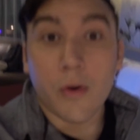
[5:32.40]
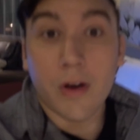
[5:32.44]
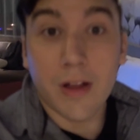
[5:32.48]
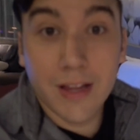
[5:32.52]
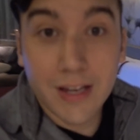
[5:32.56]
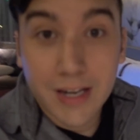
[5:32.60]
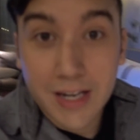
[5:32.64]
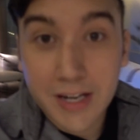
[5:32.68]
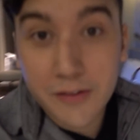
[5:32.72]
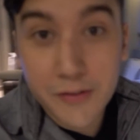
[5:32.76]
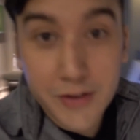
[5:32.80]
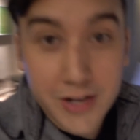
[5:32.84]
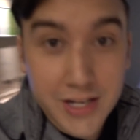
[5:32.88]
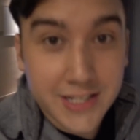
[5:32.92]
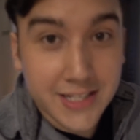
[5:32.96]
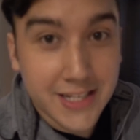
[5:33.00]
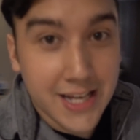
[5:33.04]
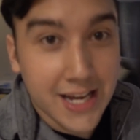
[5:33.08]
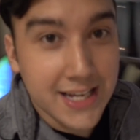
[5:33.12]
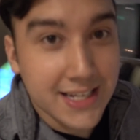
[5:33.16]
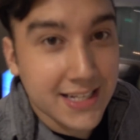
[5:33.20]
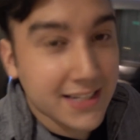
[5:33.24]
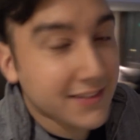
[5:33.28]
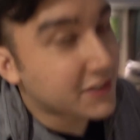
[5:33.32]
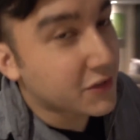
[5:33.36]
Well anyways
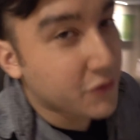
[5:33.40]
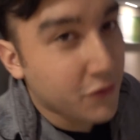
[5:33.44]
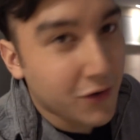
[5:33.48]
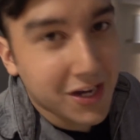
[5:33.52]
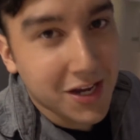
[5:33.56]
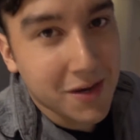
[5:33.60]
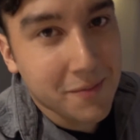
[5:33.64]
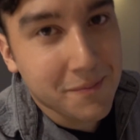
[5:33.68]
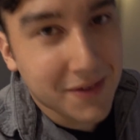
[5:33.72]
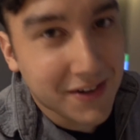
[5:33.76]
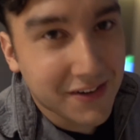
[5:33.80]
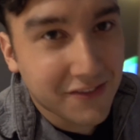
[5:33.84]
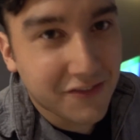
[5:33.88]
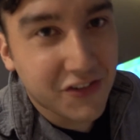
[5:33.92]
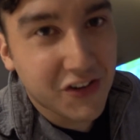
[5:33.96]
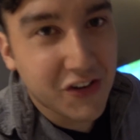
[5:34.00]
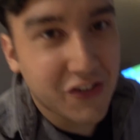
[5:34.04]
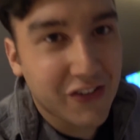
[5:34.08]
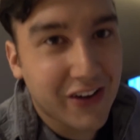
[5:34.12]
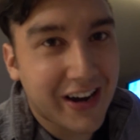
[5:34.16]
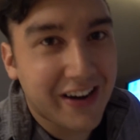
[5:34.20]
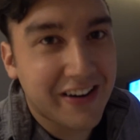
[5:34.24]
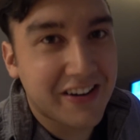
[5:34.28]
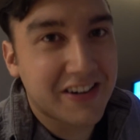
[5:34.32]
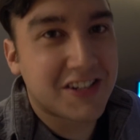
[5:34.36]
guys, I have to wake up in a
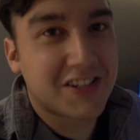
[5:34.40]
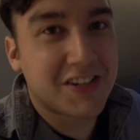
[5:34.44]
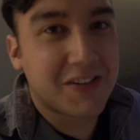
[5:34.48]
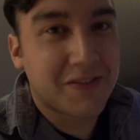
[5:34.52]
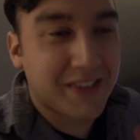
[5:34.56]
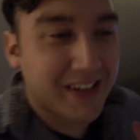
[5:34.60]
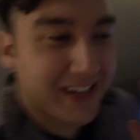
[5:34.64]
few hours so I'm